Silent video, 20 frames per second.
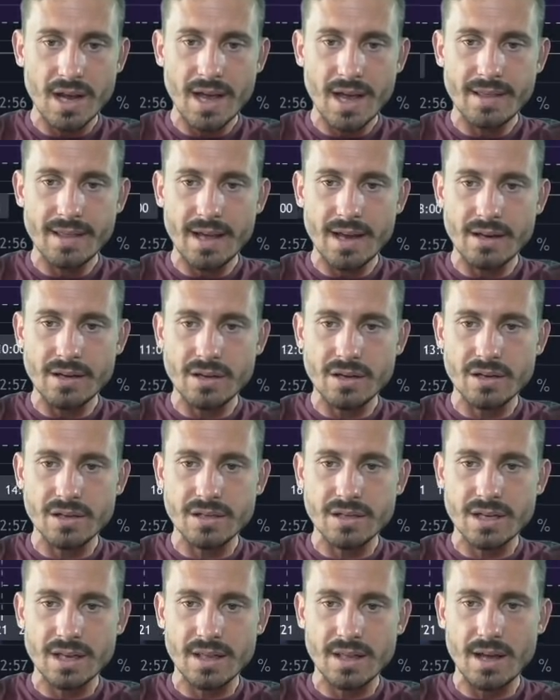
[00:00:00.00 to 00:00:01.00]
and then you
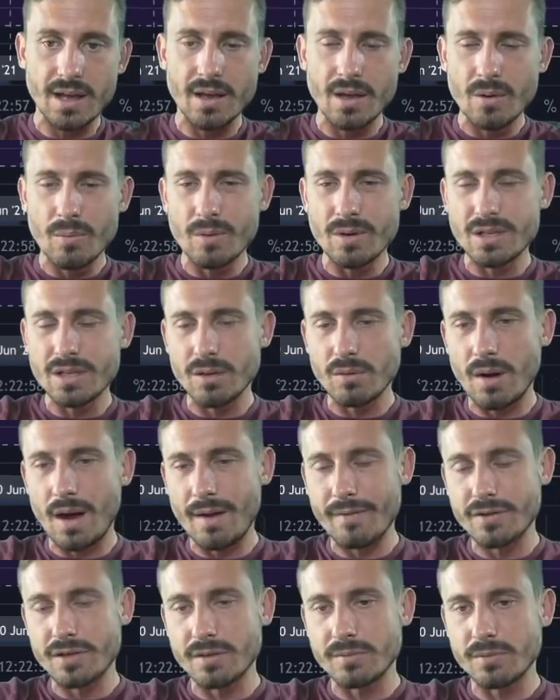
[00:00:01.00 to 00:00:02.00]
could see that we still
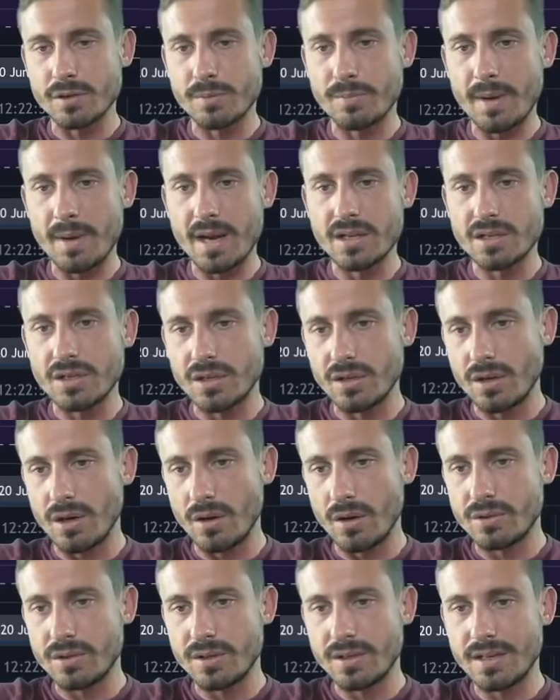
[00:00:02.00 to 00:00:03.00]
have some space to
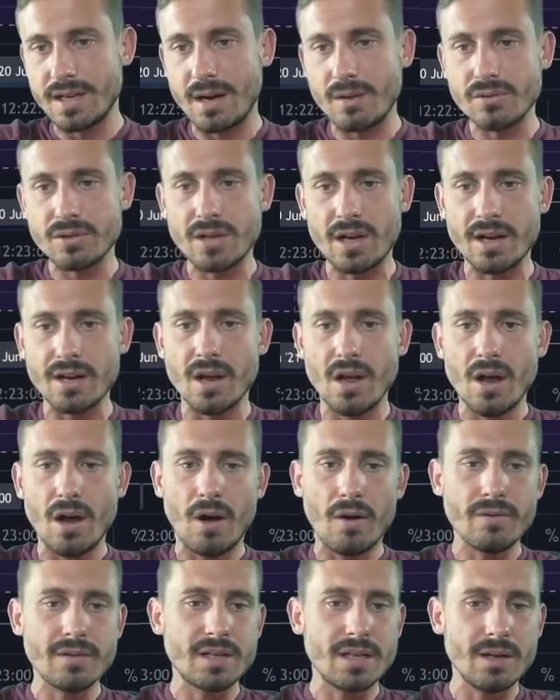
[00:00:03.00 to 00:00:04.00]
go to the downside
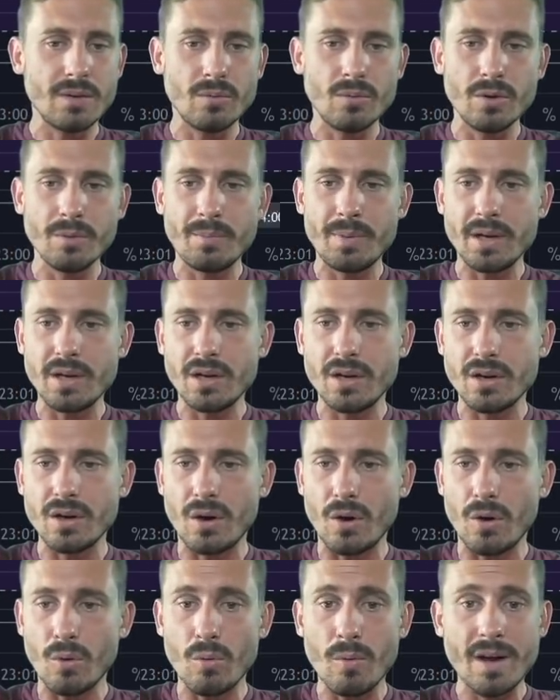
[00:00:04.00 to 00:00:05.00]
obviously it would be good
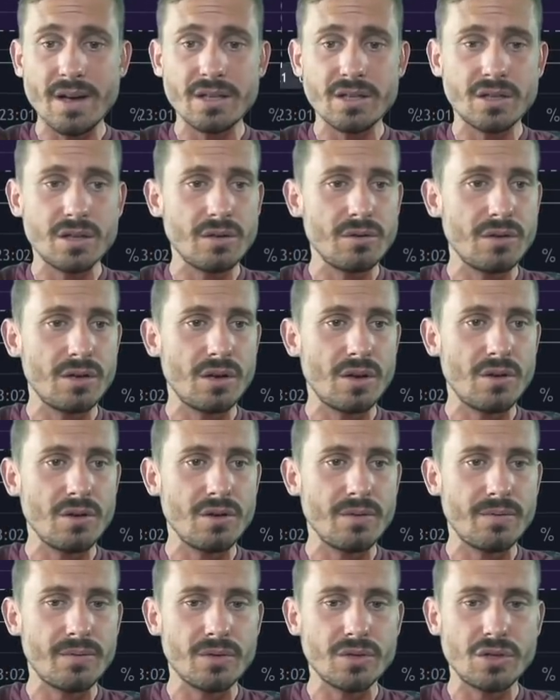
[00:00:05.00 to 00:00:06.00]
always to you know
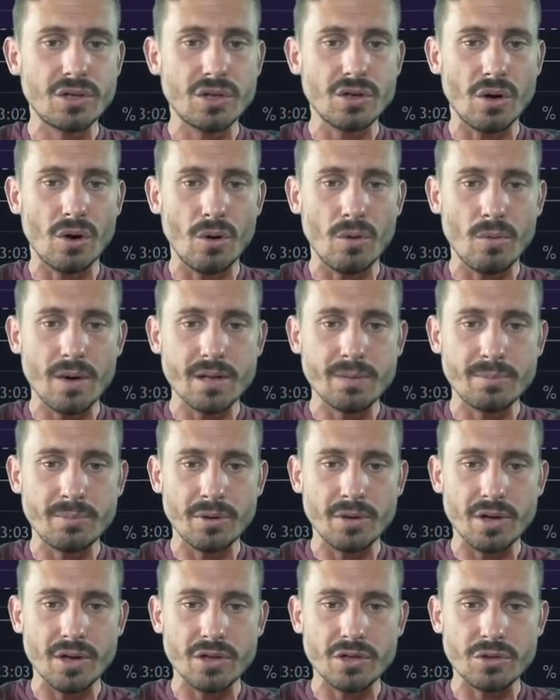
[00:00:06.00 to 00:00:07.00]
you should always
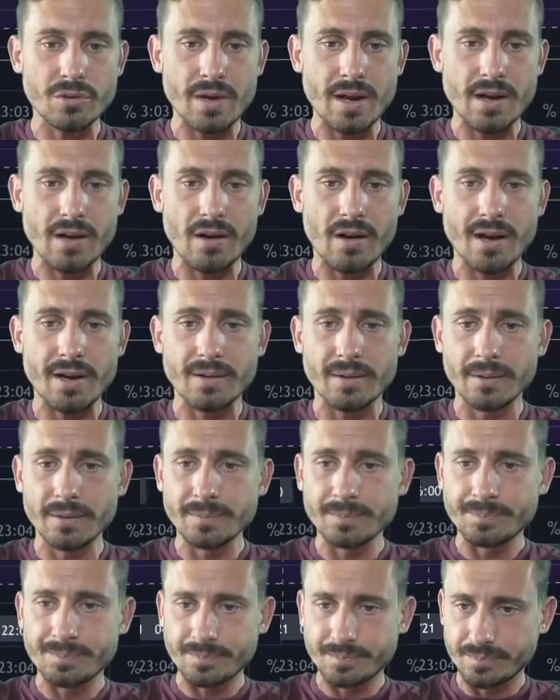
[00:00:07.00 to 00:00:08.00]
put a trend line
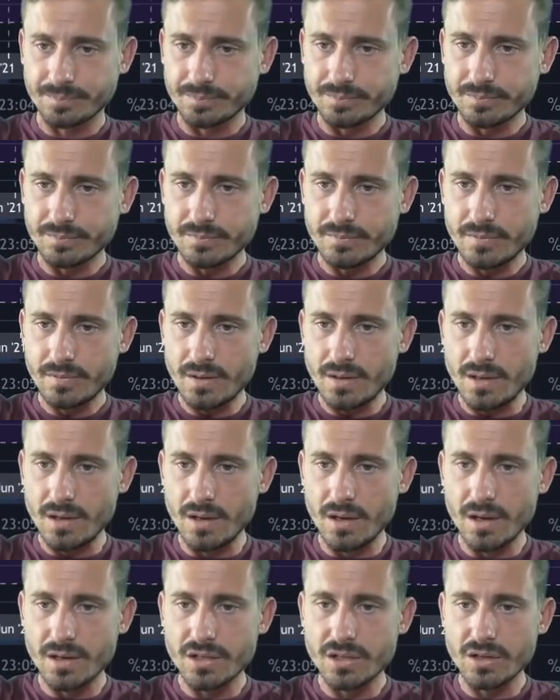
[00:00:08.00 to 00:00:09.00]

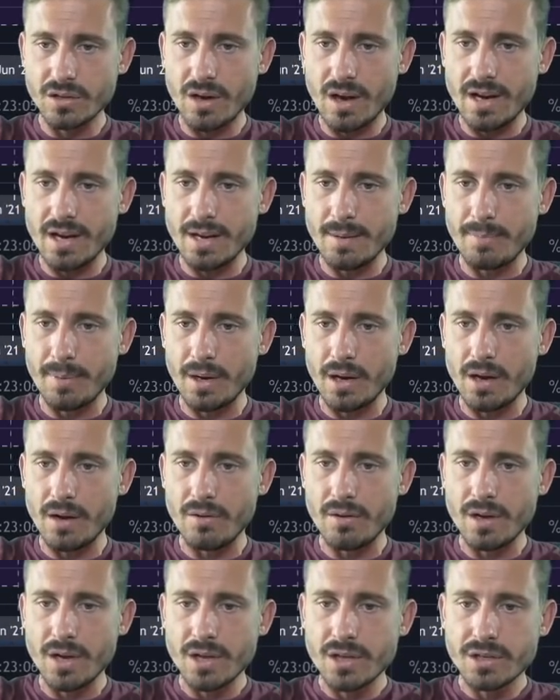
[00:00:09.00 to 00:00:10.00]
uh, slightly
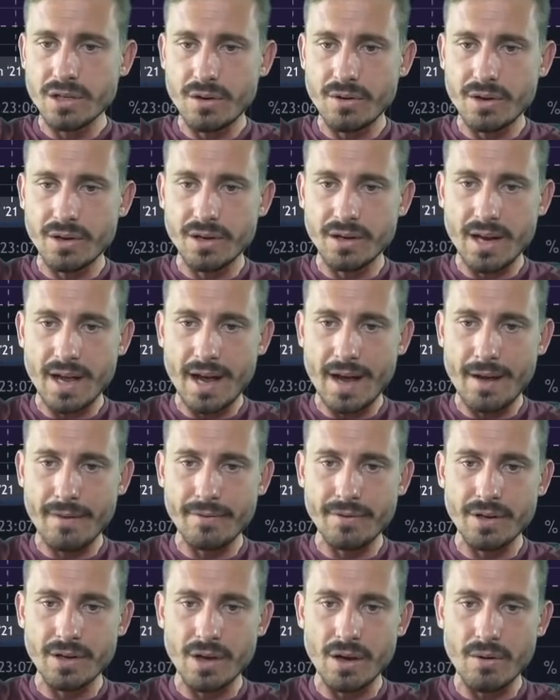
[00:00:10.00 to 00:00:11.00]
below so you can
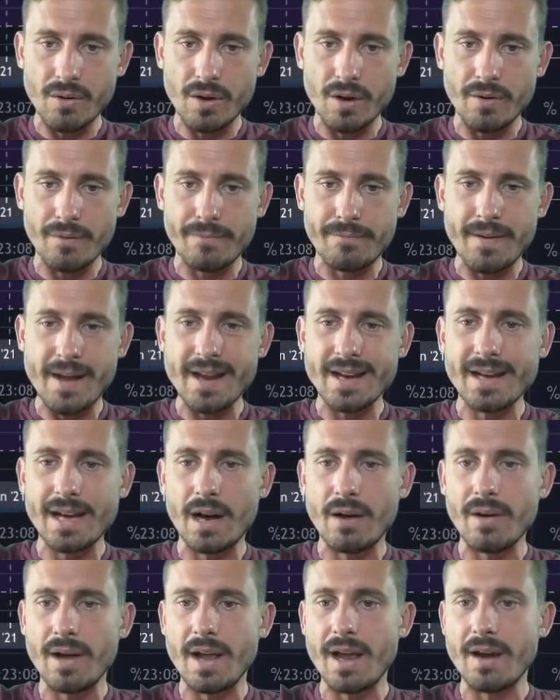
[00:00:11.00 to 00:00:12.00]
have you know a fake
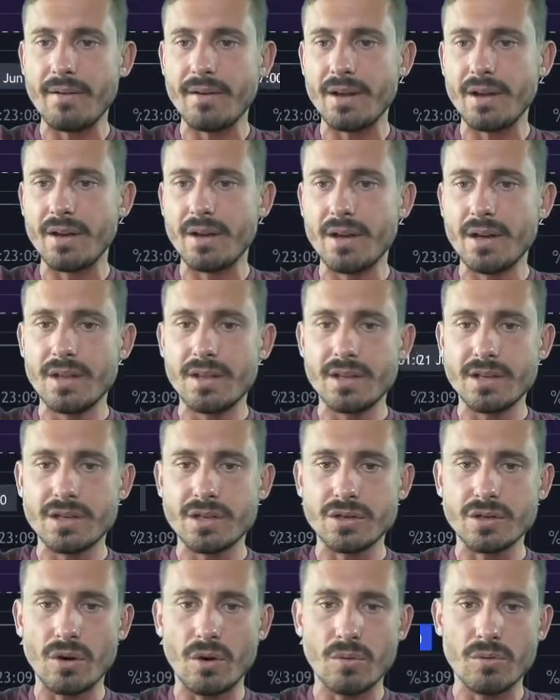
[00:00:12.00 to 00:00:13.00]
out area this
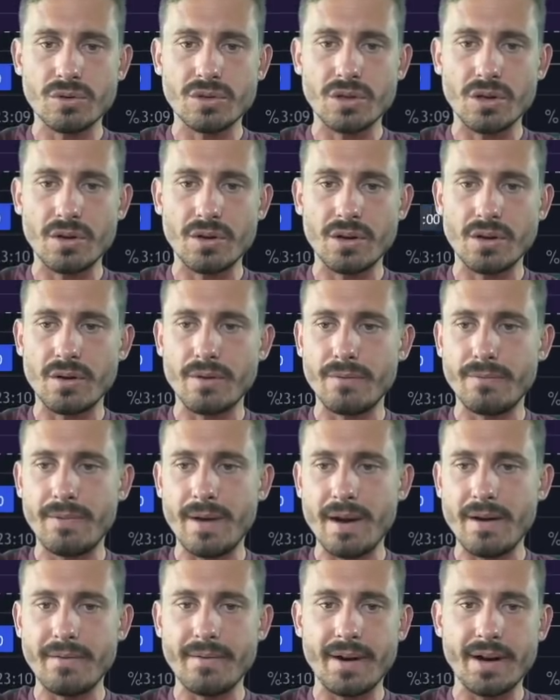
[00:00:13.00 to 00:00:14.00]
is also you know
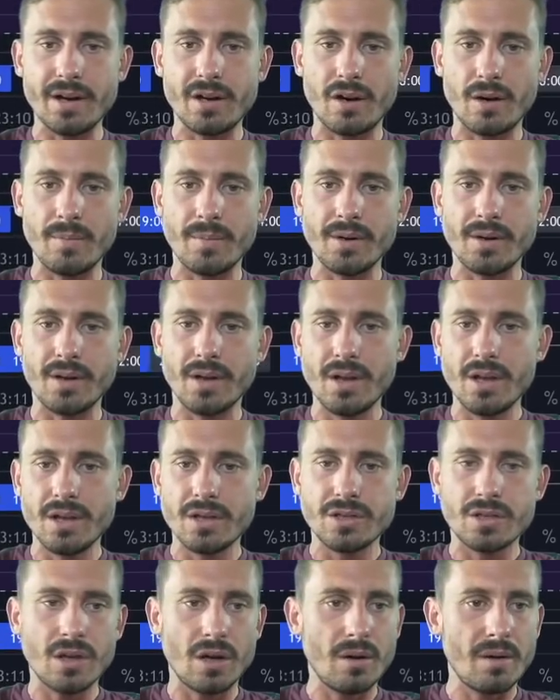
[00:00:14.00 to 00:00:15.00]
very very common
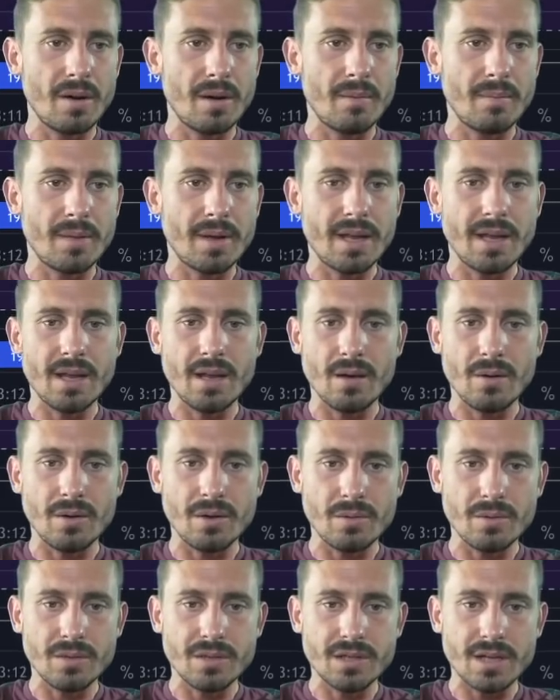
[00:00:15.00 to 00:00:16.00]
so um, here
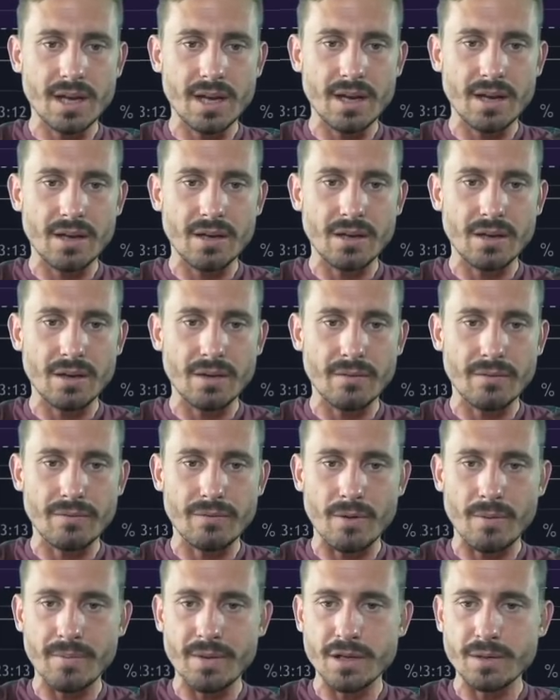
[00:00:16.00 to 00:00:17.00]
you would say
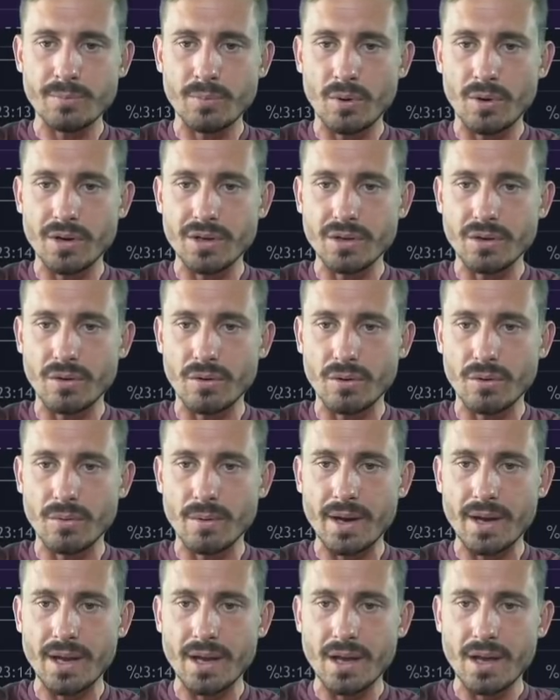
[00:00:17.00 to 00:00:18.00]
from this point all the
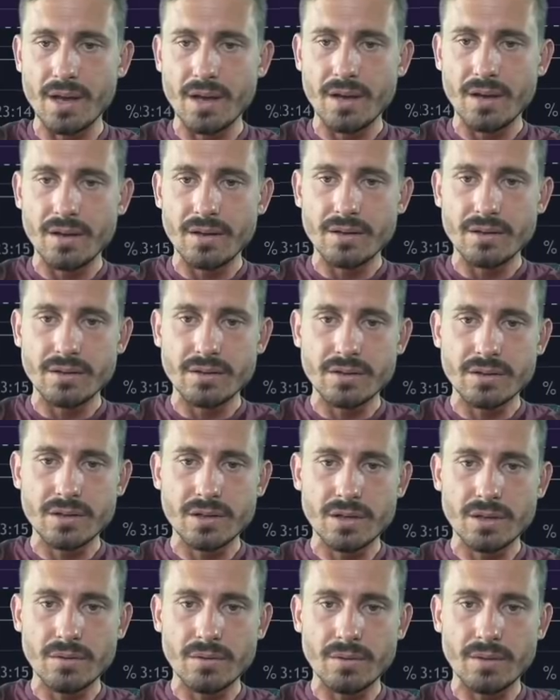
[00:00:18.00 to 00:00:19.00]
way
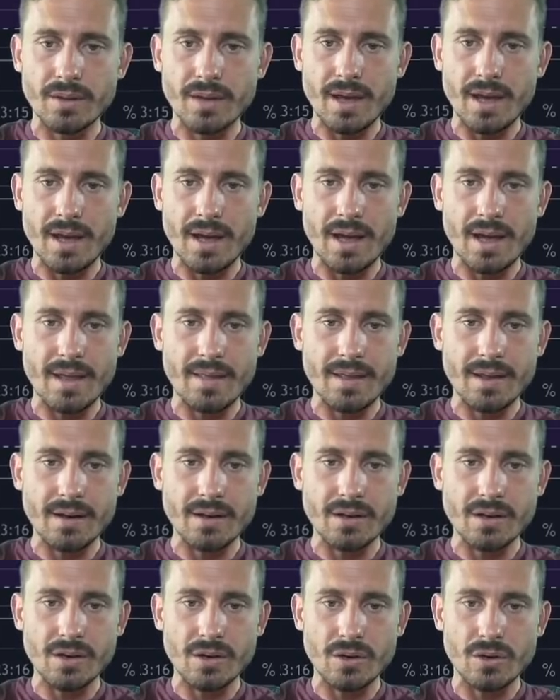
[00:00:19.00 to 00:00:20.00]
to there and
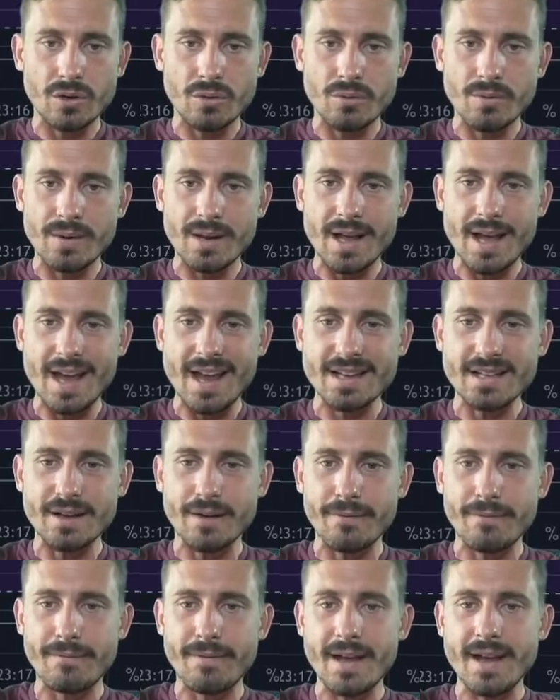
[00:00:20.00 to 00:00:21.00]
then you know create
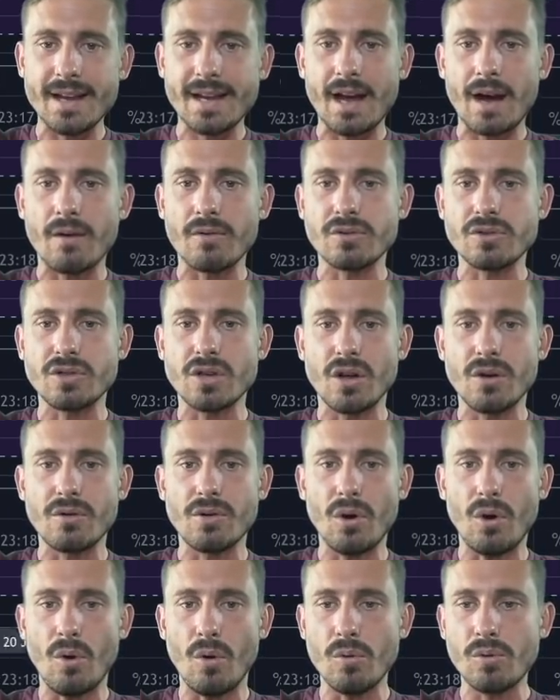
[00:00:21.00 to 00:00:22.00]
a fake out
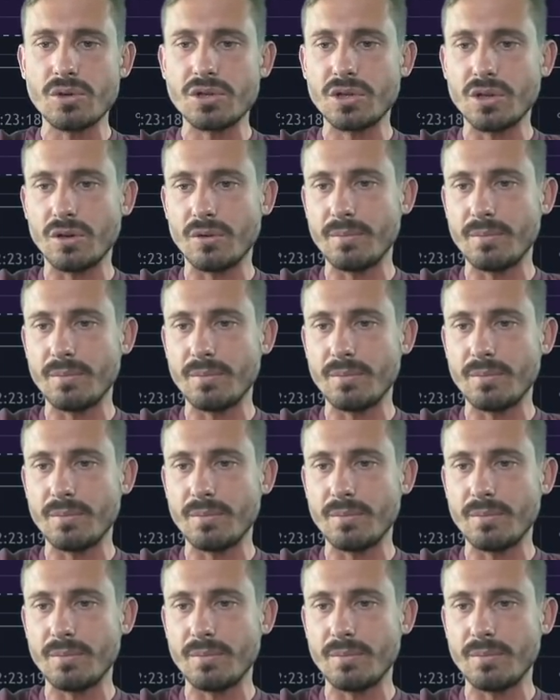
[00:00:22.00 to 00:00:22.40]
zone also